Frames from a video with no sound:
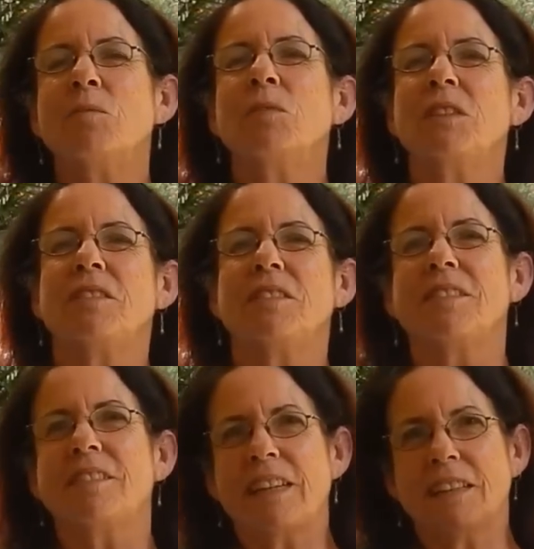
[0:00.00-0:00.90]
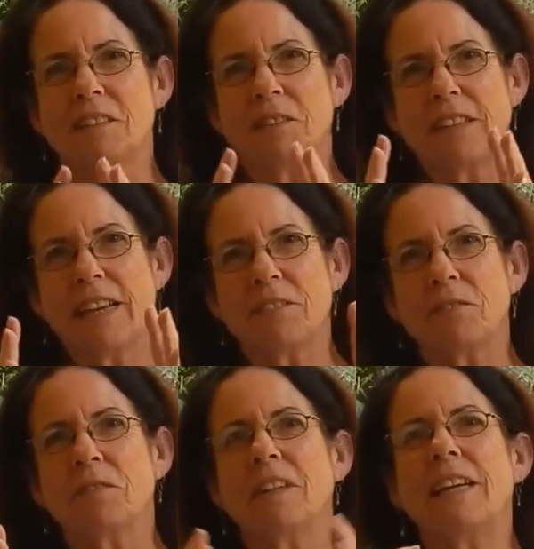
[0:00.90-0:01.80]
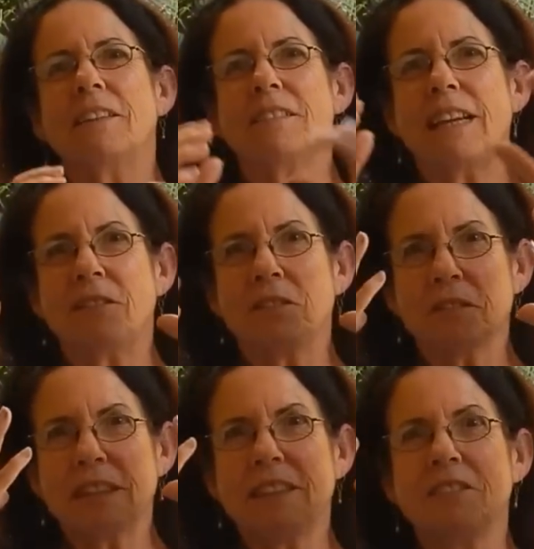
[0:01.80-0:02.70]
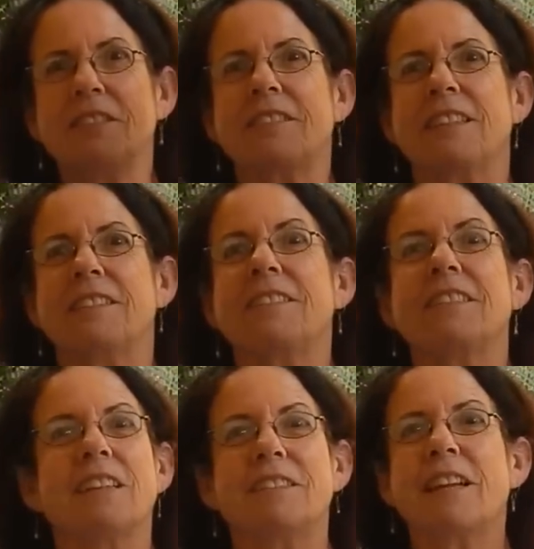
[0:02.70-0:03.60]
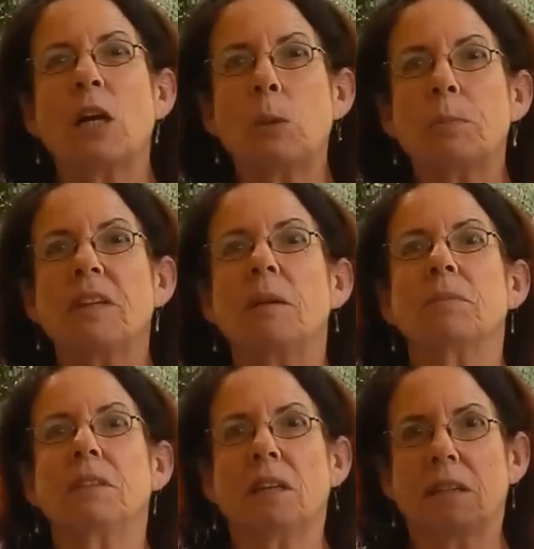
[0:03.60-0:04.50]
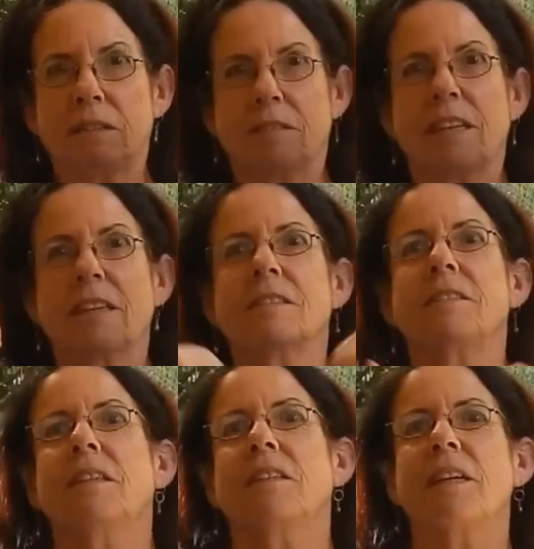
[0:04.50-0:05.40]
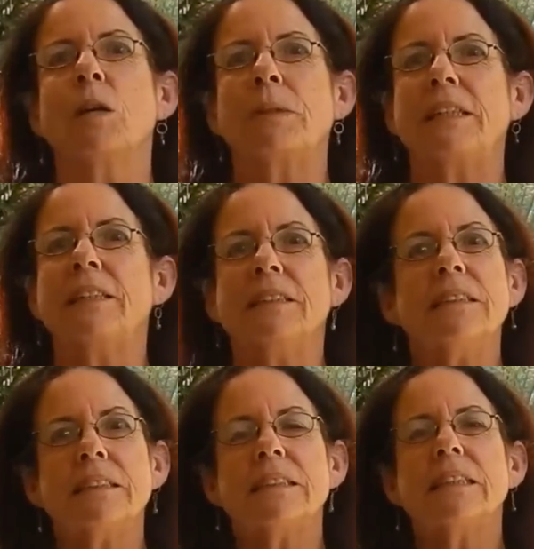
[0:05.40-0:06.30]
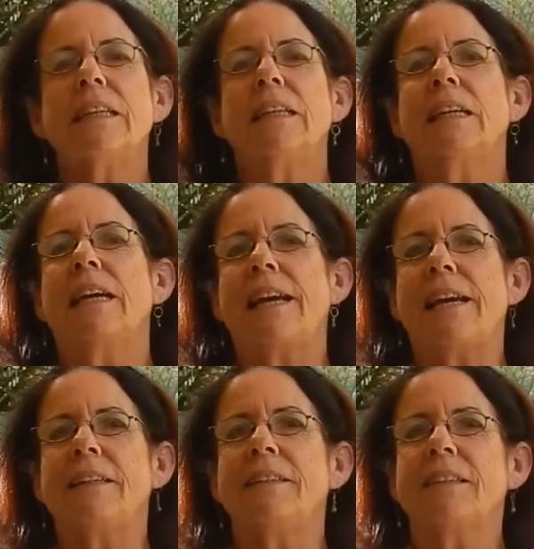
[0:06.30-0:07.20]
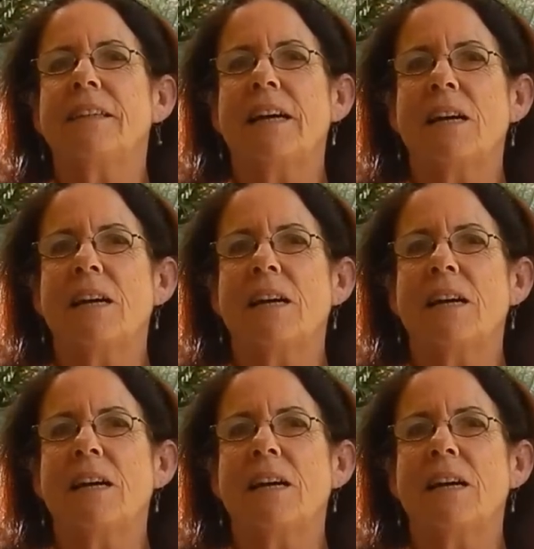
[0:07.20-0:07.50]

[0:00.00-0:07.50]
which is the sound of the astral. As your energy centre starts to open up, these other sounds start coming in. And